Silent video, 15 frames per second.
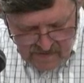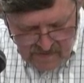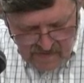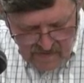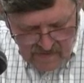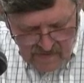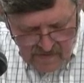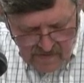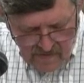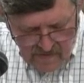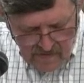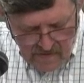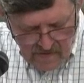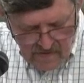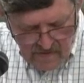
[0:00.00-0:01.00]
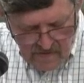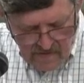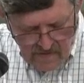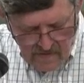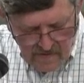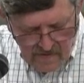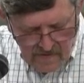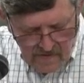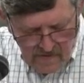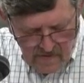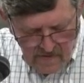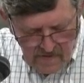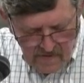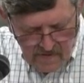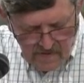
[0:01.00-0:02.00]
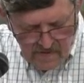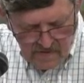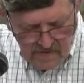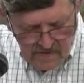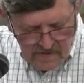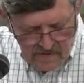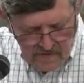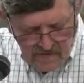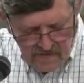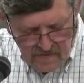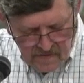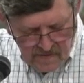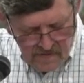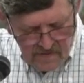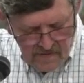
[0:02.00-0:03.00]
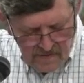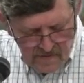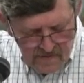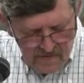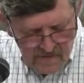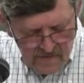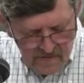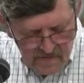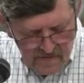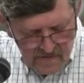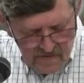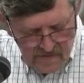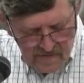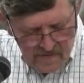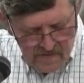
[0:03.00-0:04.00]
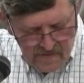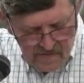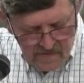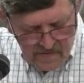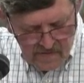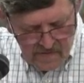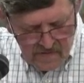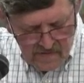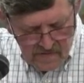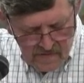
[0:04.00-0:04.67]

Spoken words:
[no speech]